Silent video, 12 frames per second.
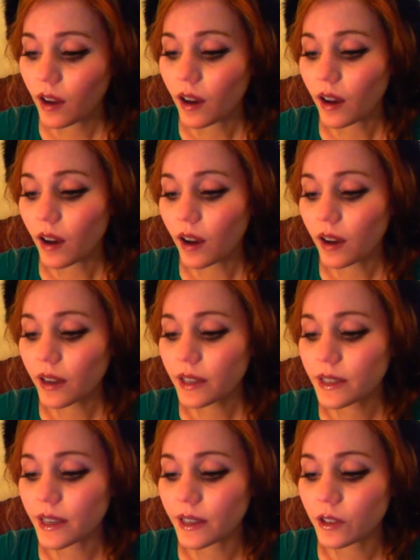I
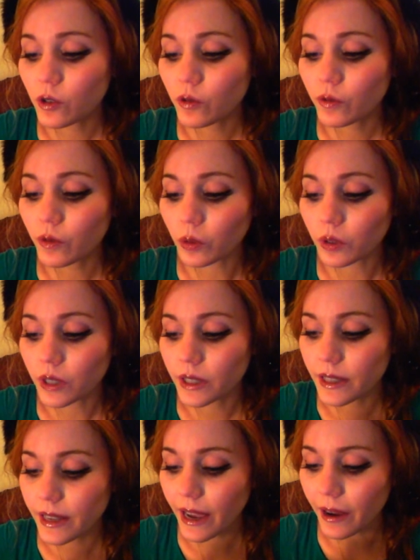tend to fold it
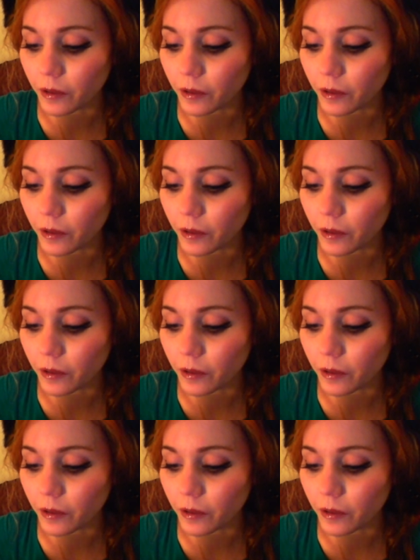down.